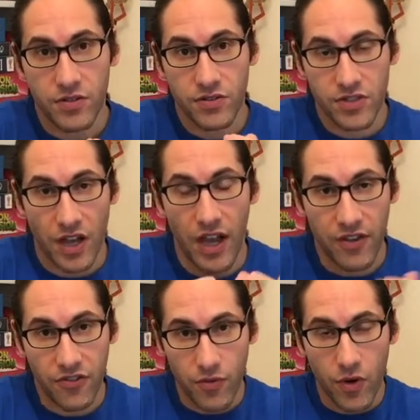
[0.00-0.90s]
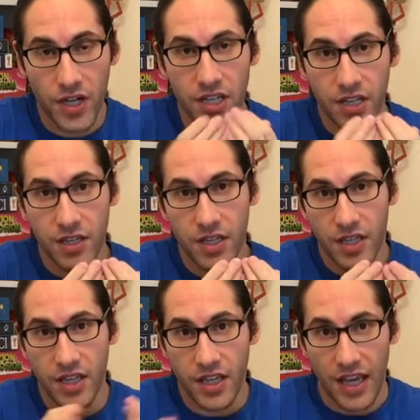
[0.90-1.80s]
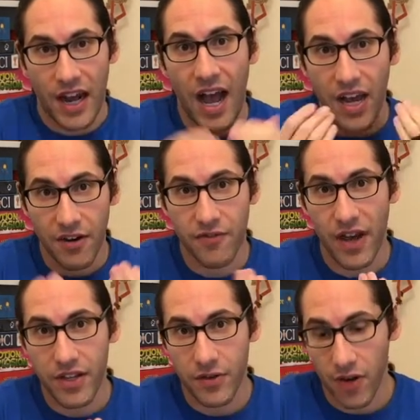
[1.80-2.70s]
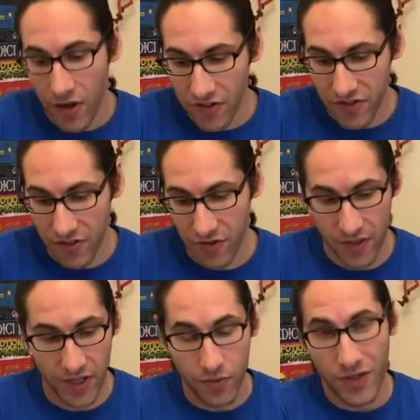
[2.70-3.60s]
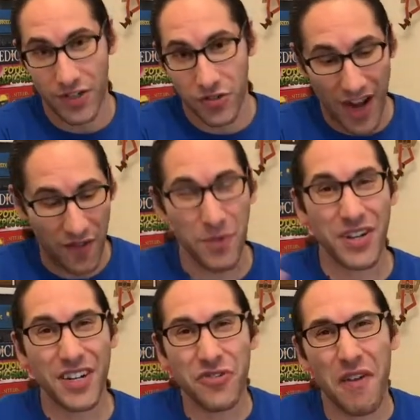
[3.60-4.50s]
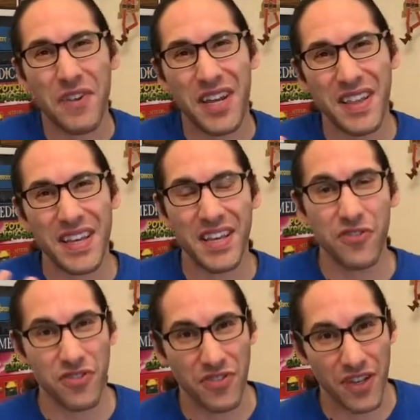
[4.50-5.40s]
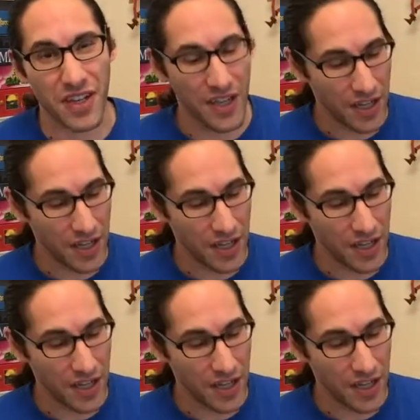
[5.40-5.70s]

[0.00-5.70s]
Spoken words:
size, so you want to get higher value cards into it and you want to draft. But you're not drafting anything interesting.